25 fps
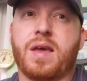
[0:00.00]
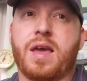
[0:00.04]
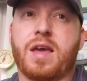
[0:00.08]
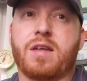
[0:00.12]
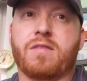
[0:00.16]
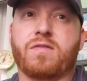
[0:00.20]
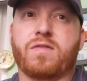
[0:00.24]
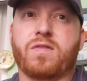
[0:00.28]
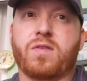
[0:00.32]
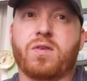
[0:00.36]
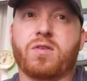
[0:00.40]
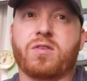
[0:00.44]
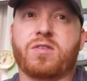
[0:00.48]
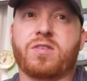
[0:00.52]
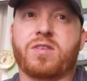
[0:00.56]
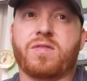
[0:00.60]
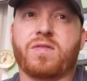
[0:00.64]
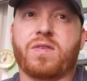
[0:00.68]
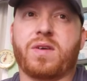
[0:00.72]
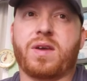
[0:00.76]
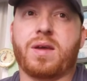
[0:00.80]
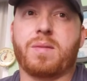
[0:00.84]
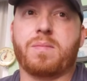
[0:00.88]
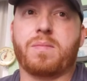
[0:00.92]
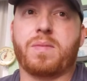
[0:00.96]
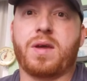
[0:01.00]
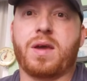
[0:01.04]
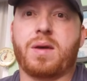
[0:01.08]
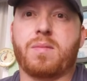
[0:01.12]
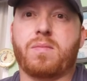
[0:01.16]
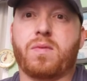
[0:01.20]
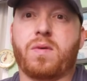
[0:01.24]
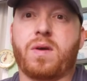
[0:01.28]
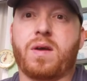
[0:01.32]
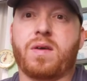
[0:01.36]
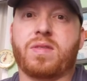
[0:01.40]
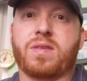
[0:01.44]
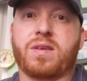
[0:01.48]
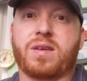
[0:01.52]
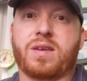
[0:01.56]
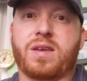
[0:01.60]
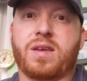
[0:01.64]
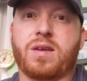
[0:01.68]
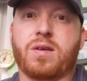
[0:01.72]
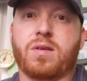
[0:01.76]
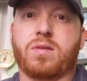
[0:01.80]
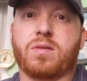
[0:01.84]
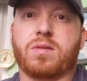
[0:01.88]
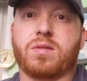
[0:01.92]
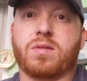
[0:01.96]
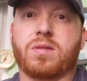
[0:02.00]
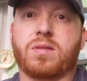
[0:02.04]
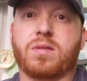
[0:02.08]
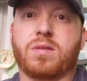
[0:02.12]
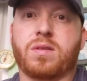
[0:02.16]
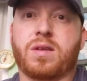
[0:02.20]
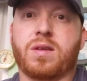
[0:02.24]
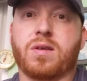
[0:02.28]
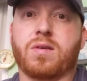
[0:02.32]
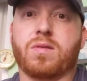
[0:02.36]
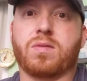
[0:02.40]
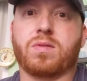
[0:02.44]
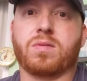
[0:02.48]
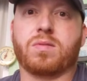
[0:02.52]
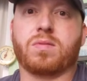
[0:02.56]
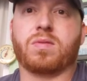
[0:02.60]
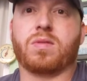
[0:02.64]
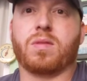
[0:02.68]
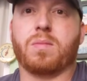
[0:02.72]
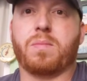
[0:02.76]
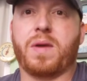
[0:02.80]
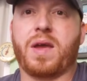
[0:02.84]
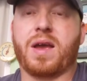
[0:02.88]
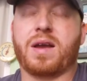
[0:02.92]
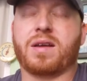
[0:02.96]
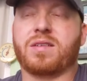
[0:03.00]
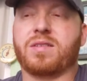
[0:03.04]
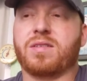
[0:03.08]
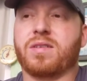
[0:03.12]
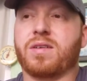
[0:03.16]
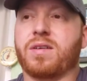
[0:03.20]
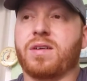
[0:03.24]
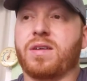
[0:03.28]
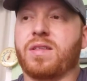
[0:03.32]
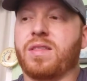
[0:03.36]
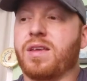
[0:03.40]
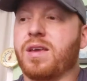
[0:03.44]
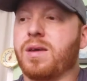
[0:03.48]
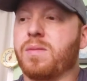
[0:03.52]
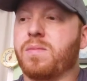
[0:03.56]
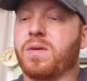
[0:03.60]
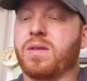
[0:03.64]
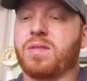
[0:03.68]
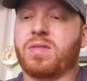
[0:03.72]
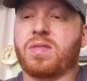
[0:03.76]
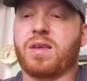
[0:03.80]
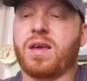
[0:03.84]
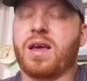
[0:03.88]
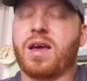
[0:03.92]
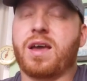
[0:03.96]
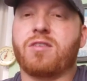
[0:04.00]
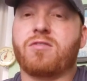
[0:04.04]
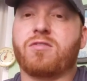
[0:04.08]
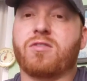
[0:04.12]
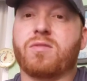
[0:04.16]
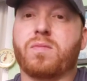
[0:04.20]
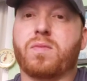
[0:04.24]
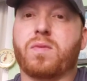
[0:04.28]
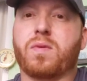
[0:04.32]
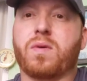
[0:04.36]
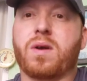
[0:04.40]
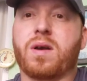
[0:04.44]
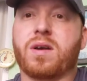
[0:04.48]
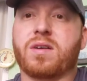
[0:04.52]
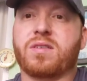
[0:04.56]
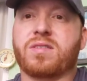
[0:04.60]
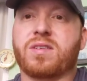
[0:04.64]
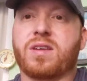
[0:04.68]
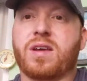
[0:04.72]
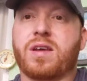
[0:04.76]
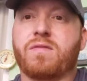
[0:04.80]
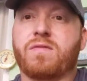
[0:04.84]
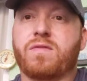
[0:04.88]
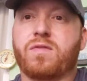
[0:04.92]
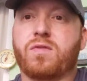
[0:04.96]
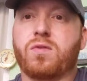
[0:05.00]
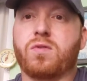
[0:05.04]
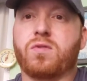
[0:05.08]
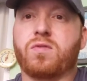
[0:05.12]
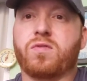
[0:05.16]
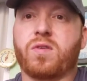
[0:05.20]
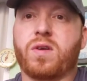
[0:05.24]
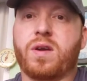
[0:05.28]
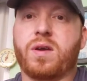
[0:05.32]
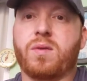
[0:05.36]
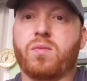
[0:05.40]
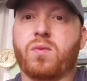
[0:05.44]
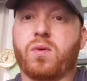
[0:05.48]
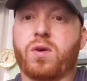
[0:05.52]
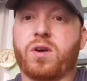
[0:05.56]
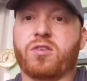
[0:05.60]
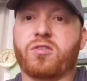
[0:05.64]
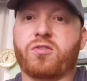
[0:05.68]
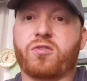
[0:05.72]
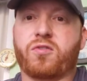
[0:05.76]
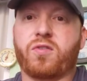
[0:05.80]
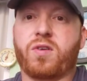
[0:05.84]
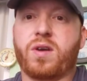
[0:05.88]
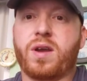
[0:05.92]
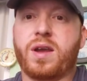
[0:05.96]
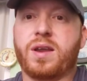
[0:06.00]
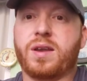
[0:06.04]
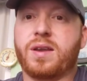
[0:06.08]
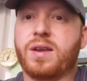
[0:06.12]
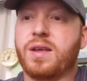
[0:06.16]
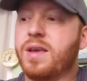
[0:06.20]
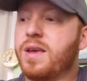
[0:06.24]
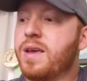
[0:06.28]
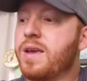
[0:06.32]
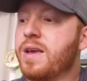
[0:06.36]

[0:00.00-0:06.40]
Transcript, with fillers: at first if I had bad breath, it killed killed the bacteria there. But the hydrogen peroxide food grade works great.